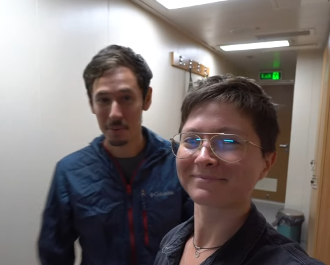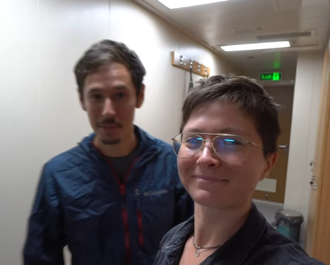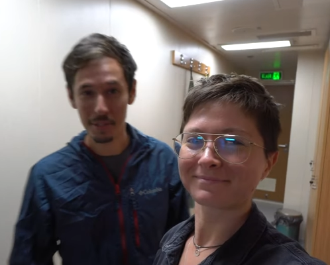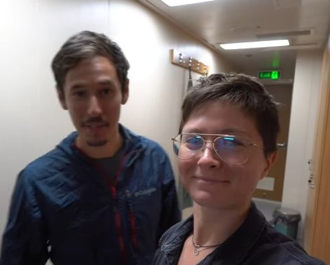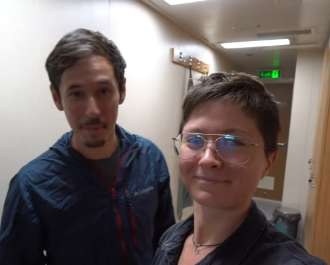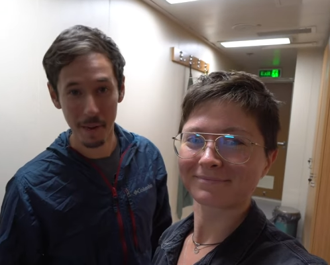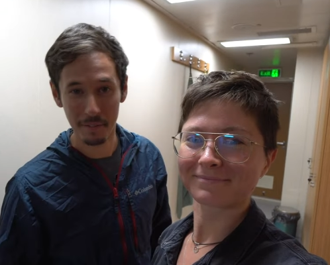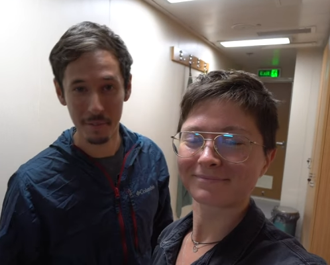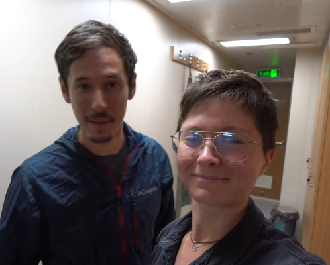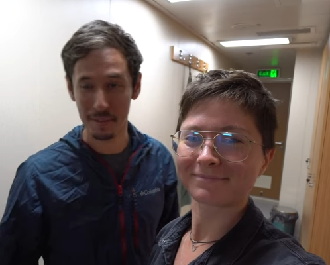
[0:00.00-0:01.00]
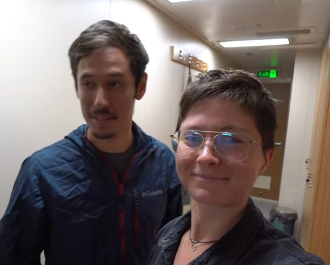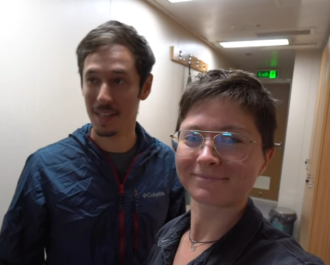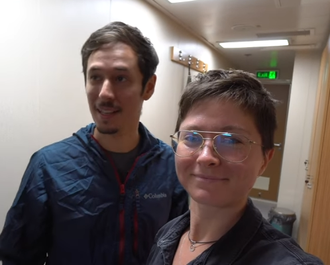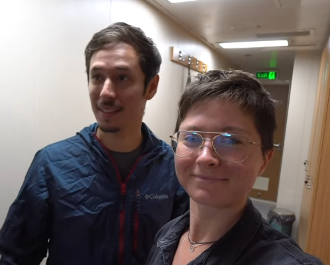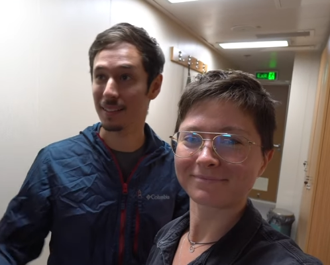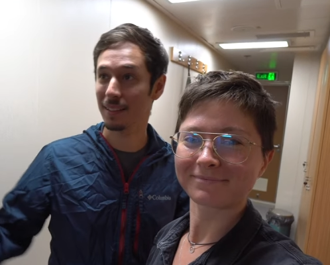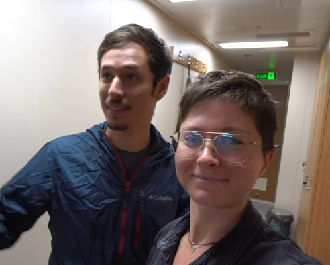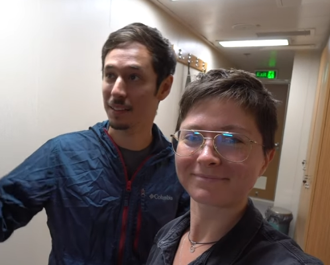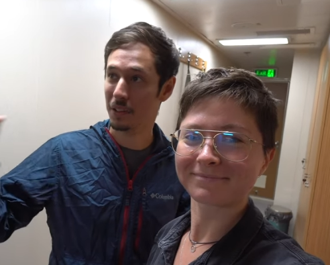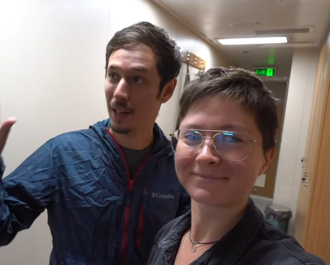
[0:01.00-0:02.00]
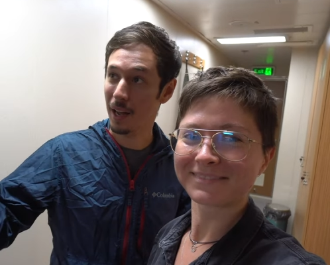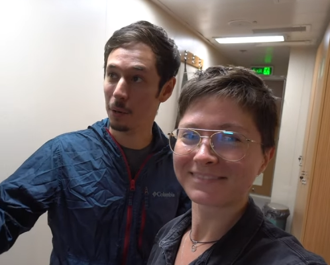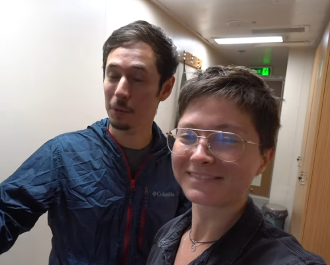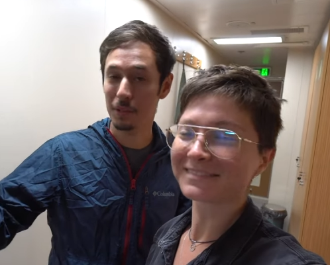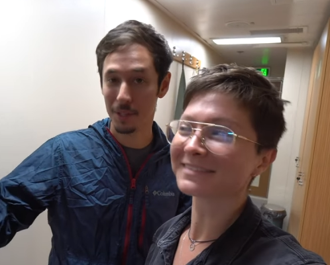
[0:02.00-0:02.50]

Speaker 1: We just got back from outside. The clouds